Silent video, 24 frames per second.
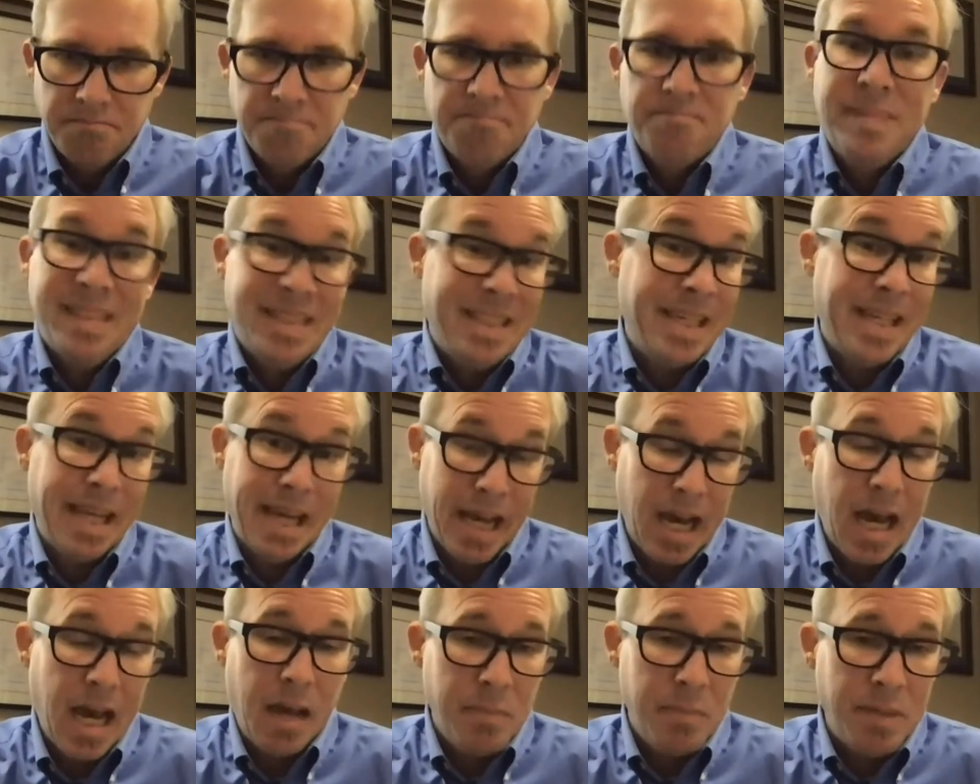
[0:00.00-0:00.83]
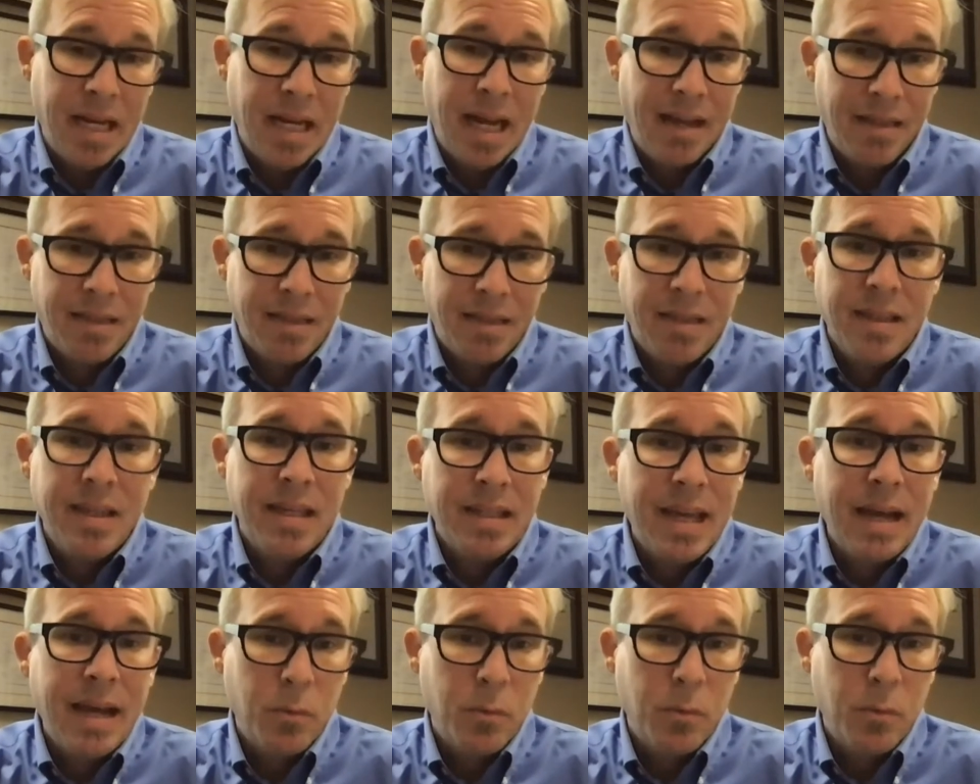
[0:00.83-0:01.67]
Yeah, I mean, I think
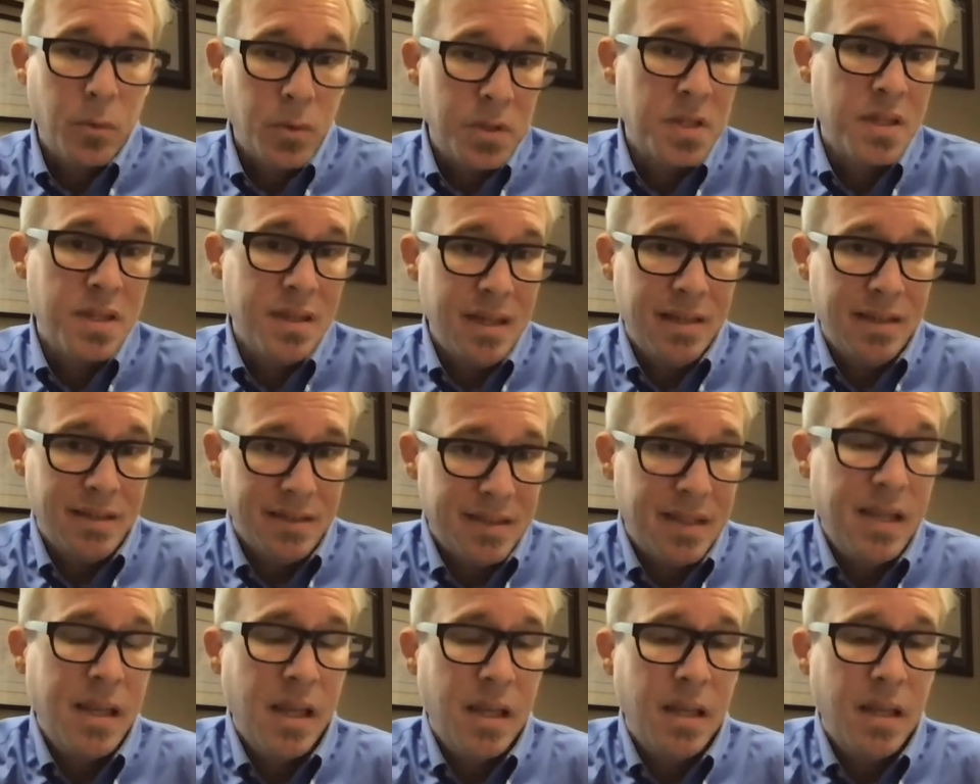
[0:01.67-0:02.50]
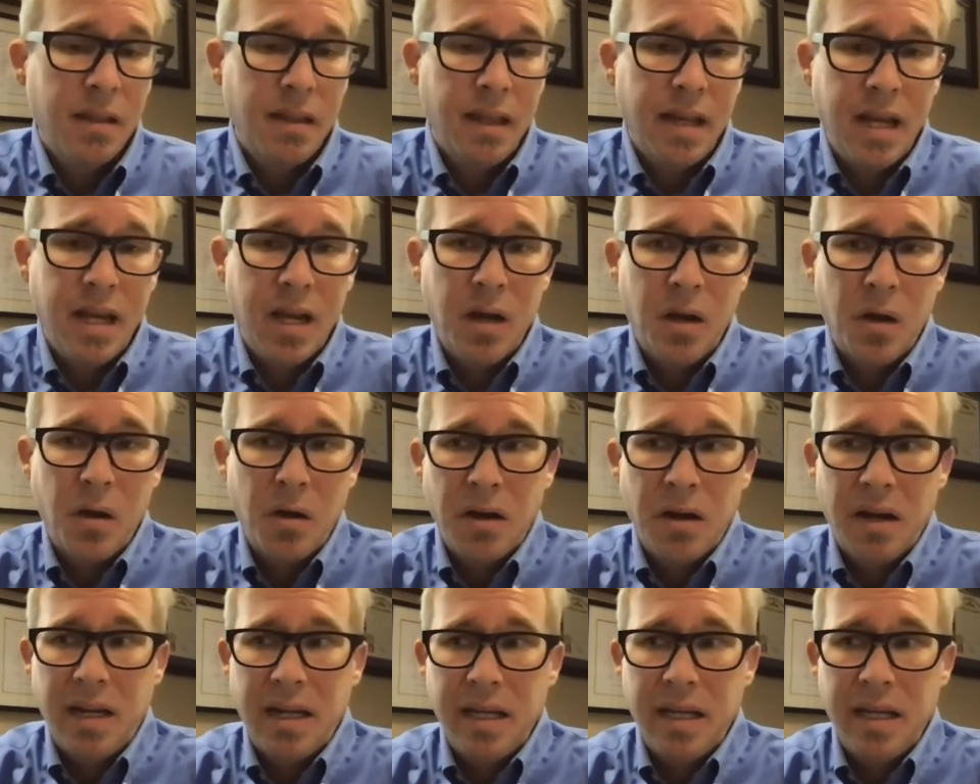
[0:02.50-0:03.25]
that was the intent there.